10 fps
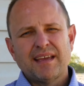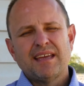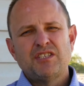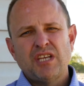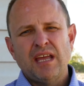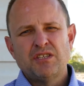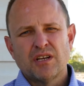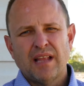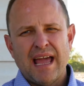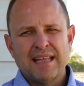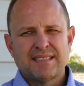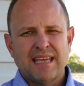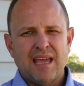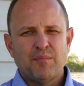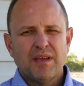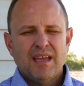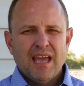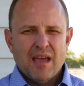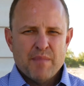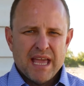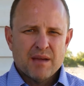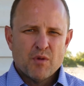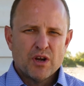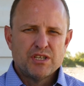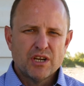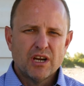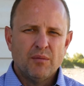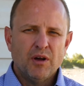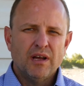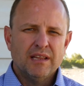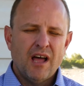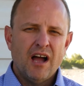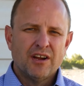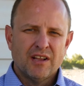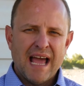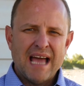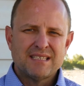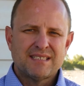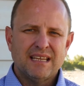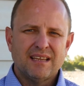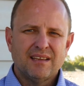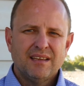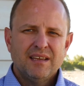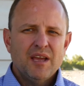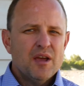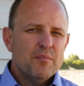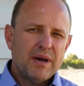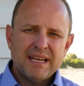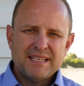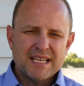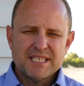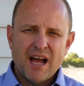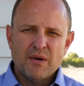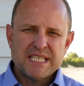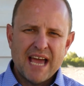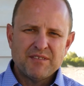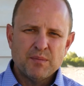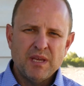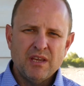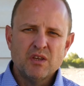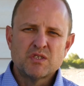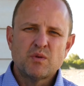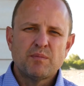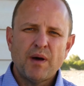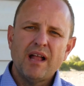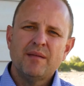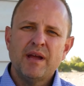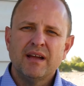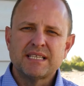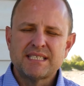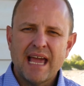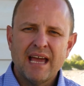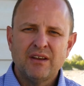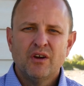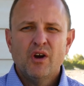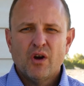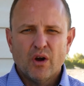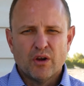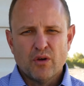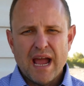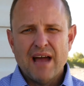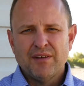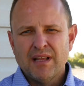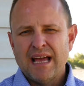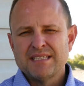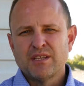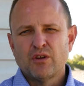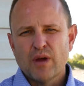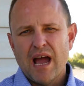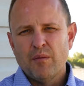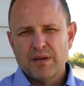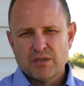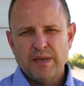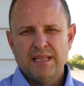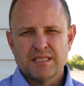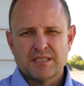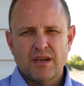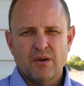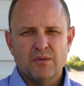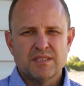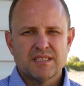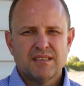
that can change your landscape and make it more durable and longer lasting. But it doesn't always have to be used with polymeric sand or gravel as the grout between the stones.